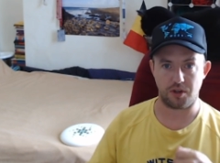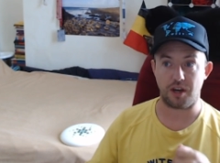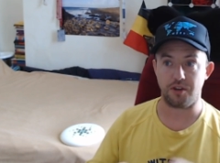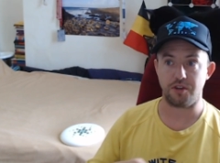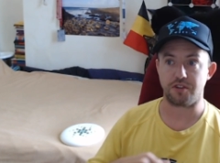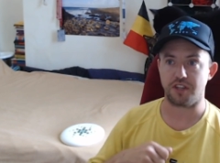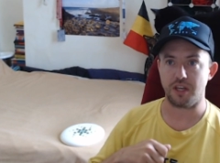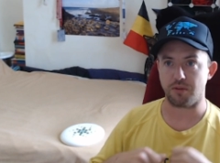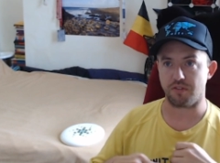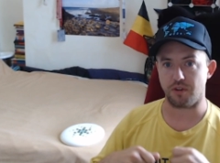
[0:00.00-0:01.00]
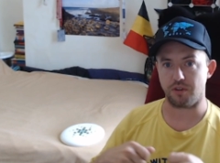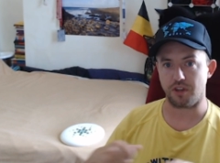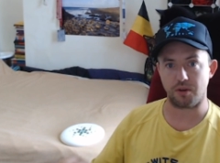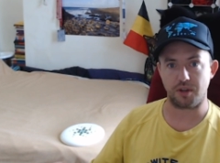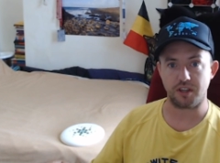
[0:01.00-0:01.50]
how you should keep the flow
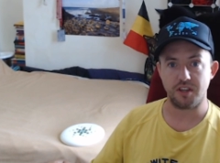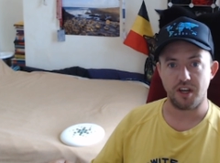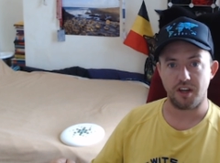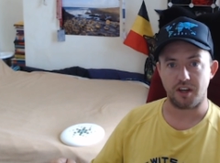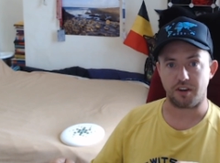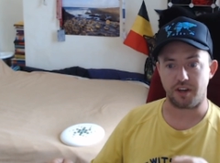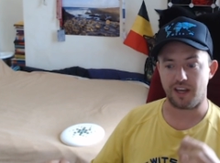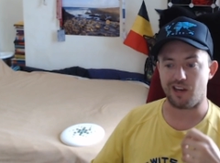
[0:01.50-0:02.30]
going, all right?